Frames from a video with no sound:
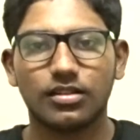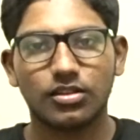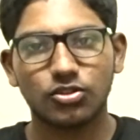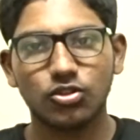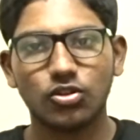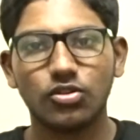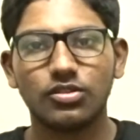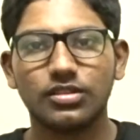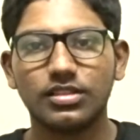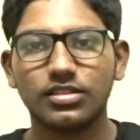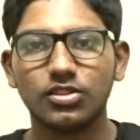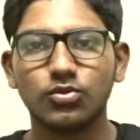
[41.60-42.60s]
So
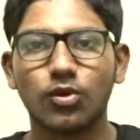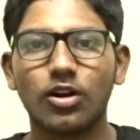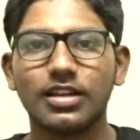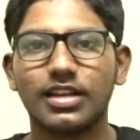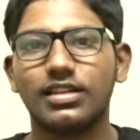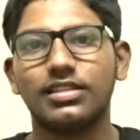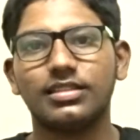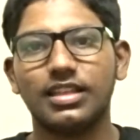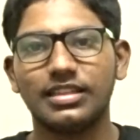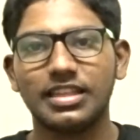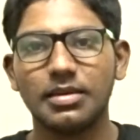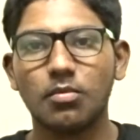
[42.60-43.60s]
this is what
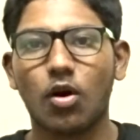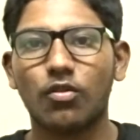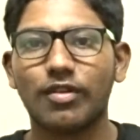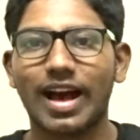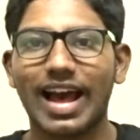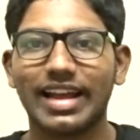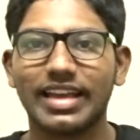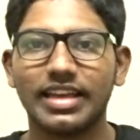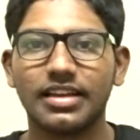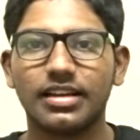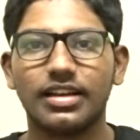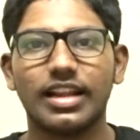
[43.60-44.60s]
the theme of hacking
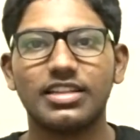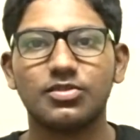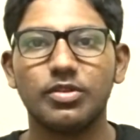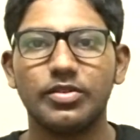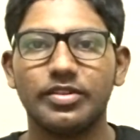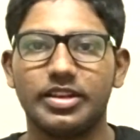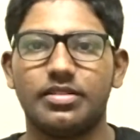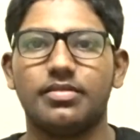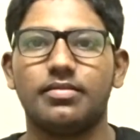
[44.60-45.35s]
lies between.